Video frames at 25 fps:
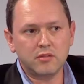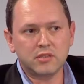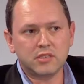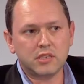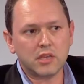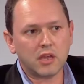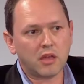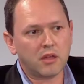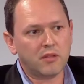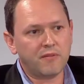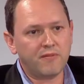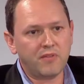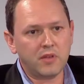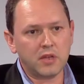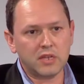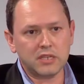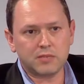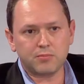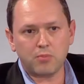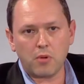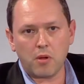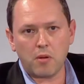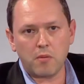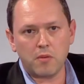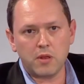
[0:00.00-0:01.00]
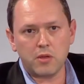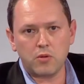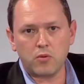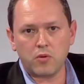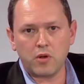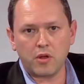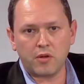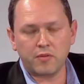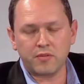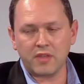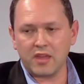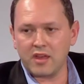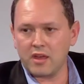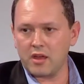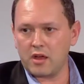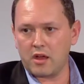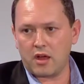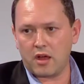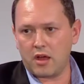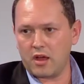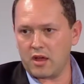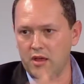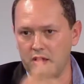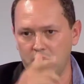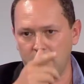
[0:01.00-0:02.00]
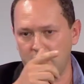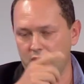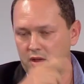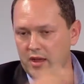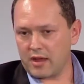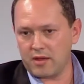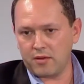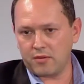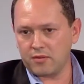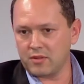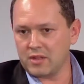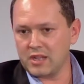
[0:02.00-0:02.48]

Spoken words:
the second thing is probably around on